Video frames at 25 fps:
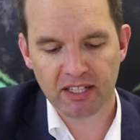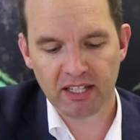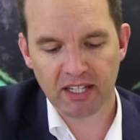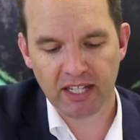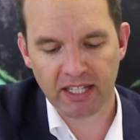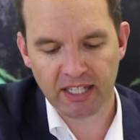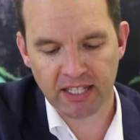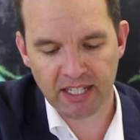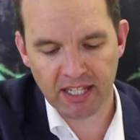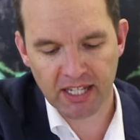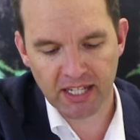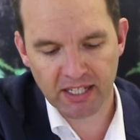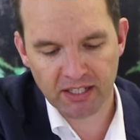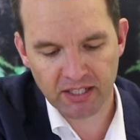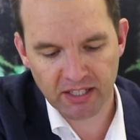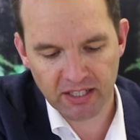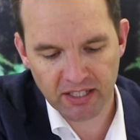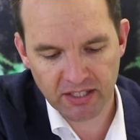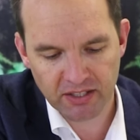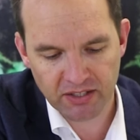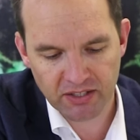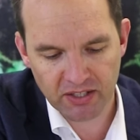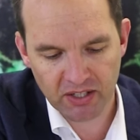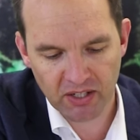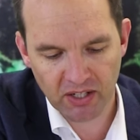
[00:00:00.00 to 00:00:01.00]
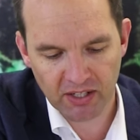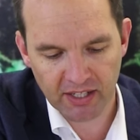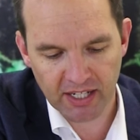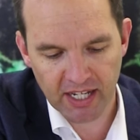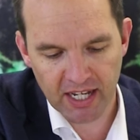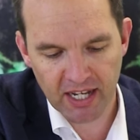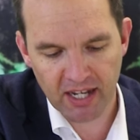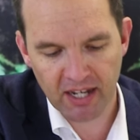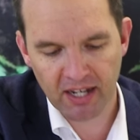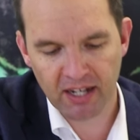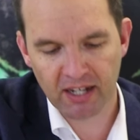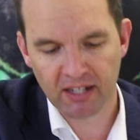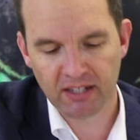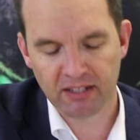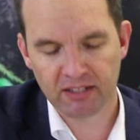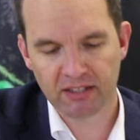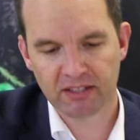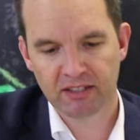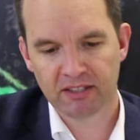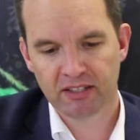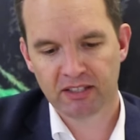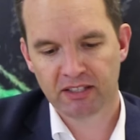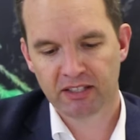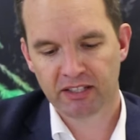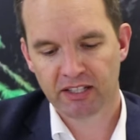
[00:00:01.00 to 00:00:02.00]
Again, it's got our
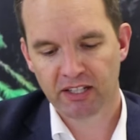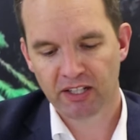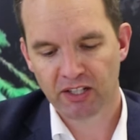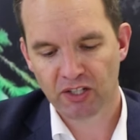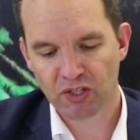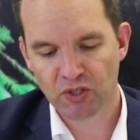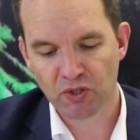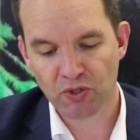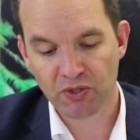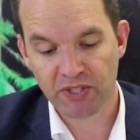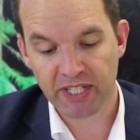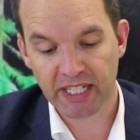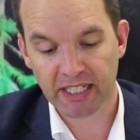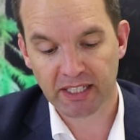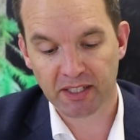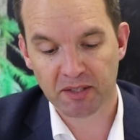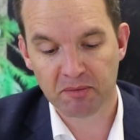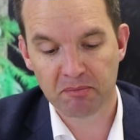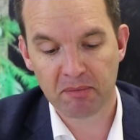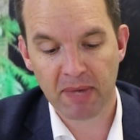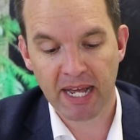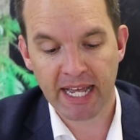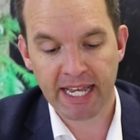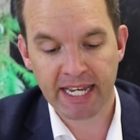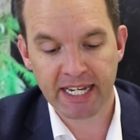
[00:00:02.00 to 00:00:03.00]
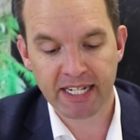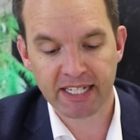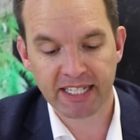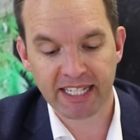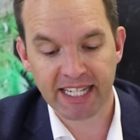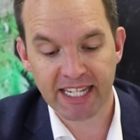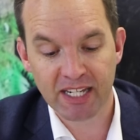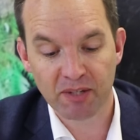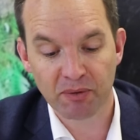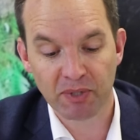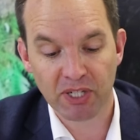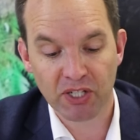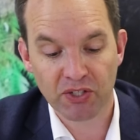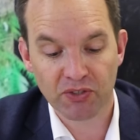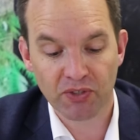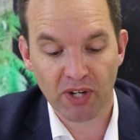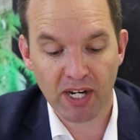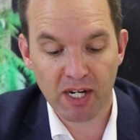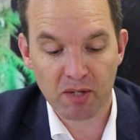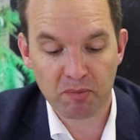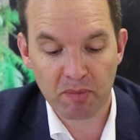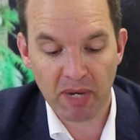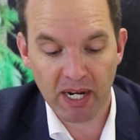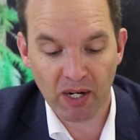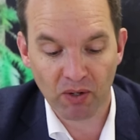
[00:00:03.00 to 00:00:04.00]
New Zealand made Kiwi
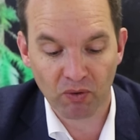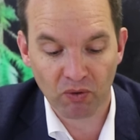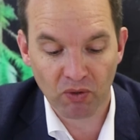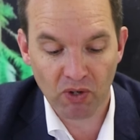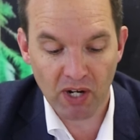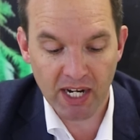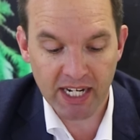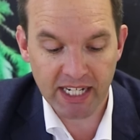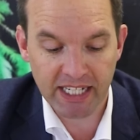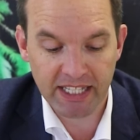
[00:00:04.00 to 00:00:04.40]
trademark right